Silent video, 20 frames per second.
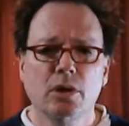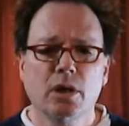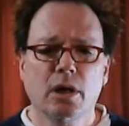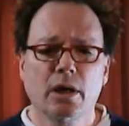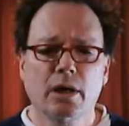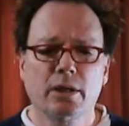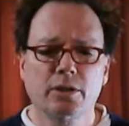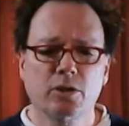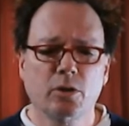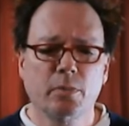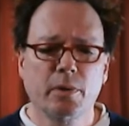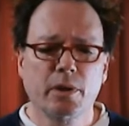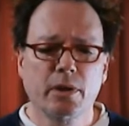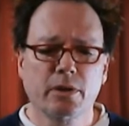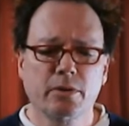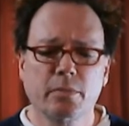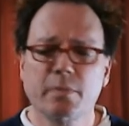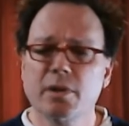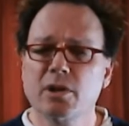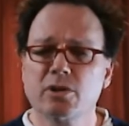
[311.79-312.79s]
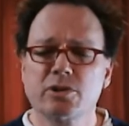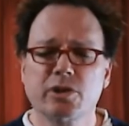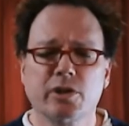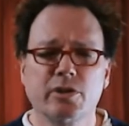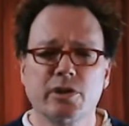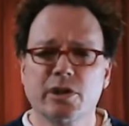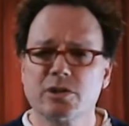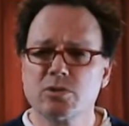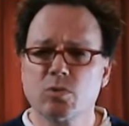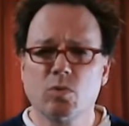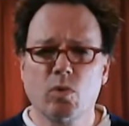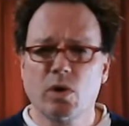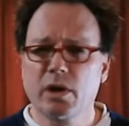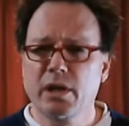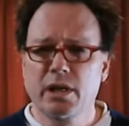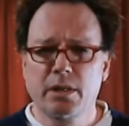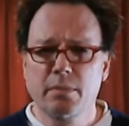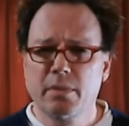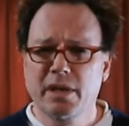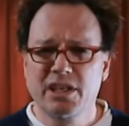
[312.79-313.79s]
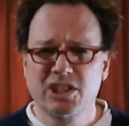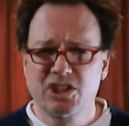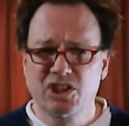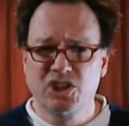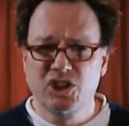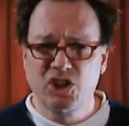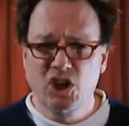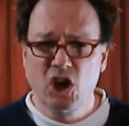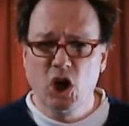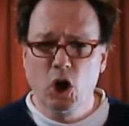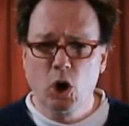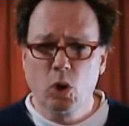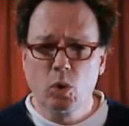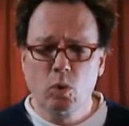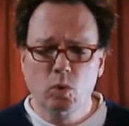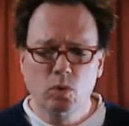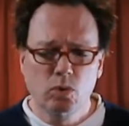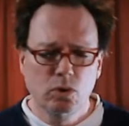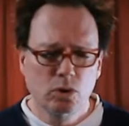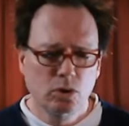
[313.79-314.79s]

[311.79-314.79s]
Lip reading: the military doesn't want anybody to know